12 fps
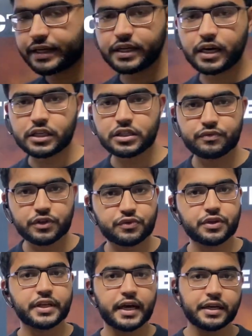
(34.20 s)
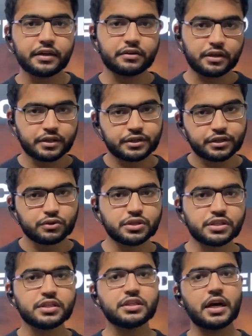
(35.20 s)
areas which were there in
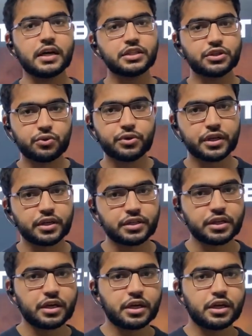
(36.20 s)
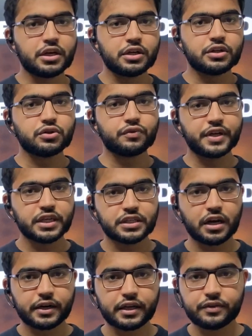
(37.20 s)
news since last 2 years. So we are
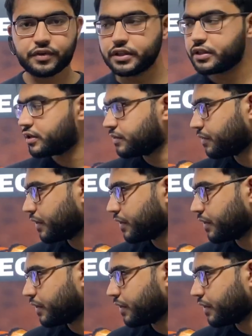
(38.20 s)
starting with